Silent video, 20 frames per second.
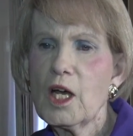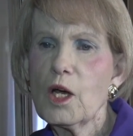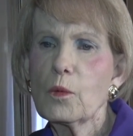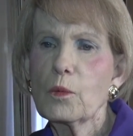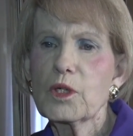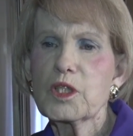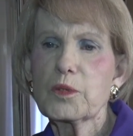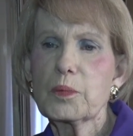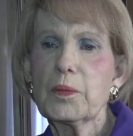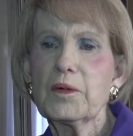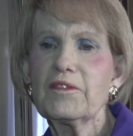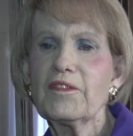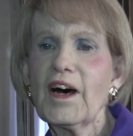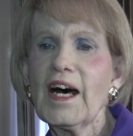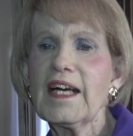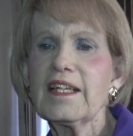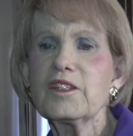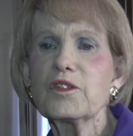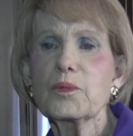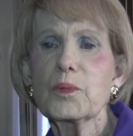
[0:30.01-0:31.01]
which
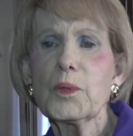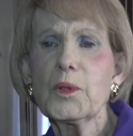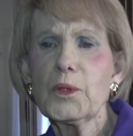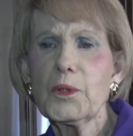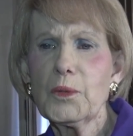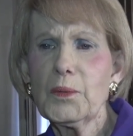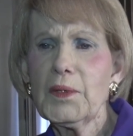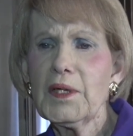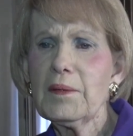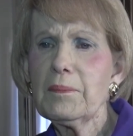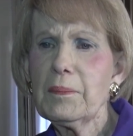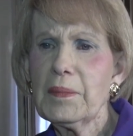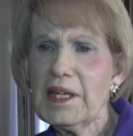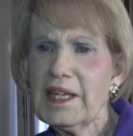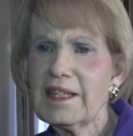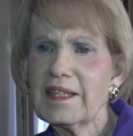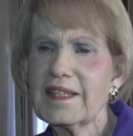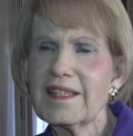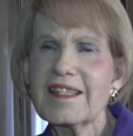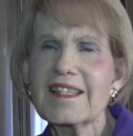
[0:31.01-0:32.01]
provides Rotary
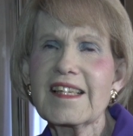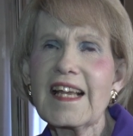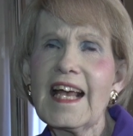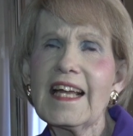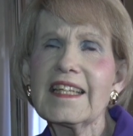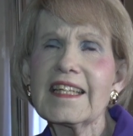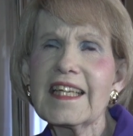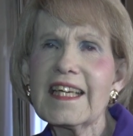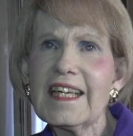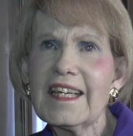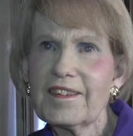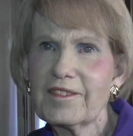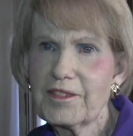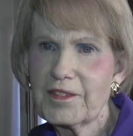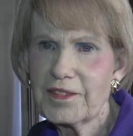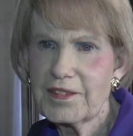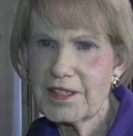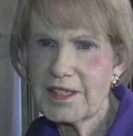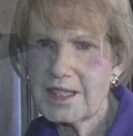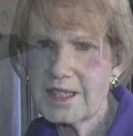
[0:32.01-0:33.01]
pins and
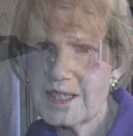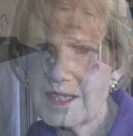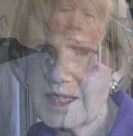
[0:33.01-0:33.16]
gifts.